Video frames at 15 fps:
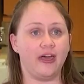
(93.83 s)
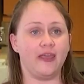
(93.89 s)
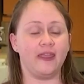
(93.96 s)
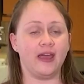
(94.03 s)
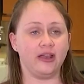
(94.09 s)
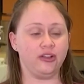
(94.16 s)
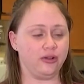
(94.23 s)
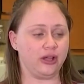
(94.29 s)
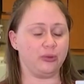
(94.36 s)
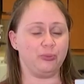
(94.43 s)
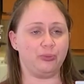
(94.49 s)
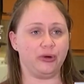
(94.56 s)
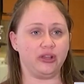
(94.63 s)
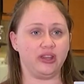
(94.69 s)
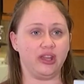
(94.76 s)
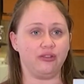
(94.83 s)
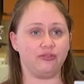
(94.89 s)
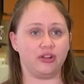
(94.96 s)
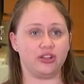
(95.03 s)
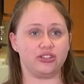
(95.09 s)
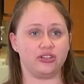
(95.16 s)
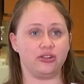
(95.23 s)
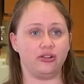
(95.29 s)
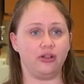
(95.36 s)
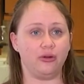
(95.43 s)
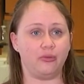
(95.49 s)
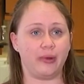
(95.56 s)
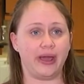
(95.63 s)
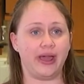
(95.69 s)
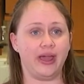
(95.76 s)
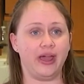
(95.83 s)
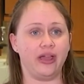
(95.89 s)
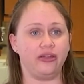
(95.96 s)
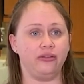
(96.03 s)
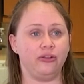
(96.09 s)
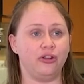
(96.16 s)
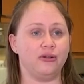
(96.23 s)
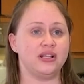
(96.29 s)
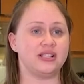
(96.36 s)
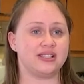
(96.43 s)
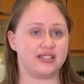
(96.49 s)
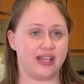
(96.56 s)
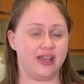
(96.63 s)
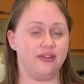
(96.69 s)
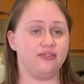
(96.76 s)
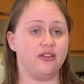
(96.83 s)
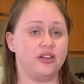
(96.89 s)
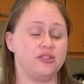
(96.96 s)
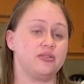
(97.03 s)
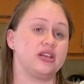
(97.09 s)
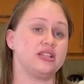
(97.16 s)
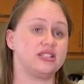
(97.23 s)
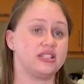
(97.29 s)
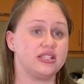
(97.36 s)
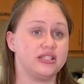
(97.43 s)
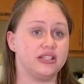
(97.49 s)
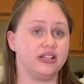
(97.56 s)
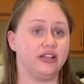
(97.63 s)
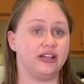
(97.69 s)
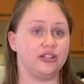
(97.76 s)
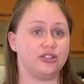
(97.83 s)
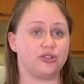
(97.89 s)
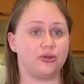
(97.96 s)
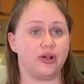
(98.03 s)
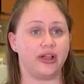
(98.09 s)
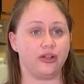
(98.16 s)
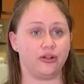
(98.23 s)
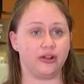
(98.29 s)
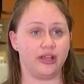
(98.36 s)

Then you can put the original away and you know it's safe and you can still enjoy your